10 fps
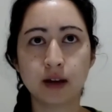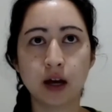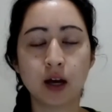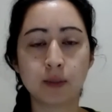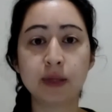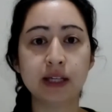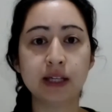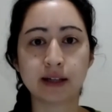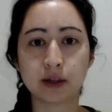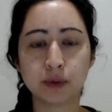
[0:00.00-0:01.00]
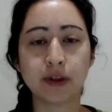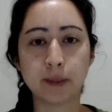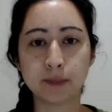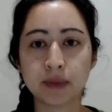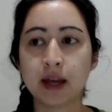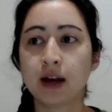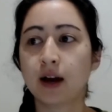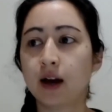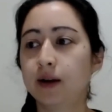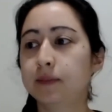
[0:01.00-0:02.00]
a beat, like a rhythm,
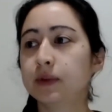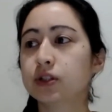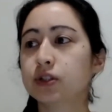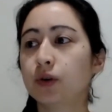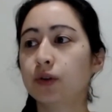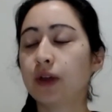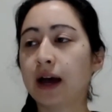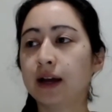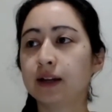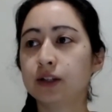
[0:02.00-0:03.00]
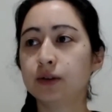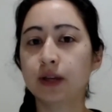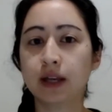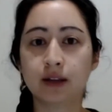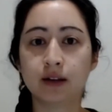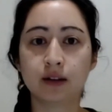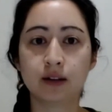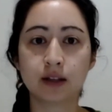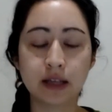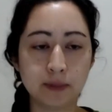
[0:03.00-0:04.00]
so that you can
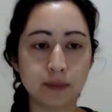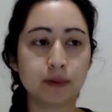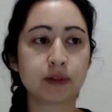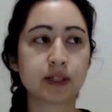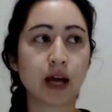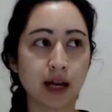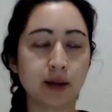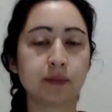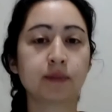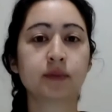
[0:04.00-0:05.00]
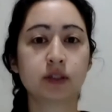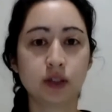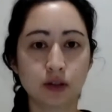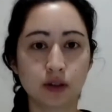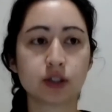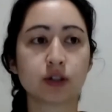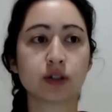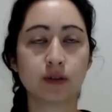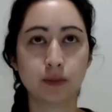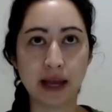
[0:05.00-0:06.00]
keep time to the
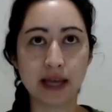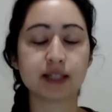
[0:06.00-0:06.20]
certain pace.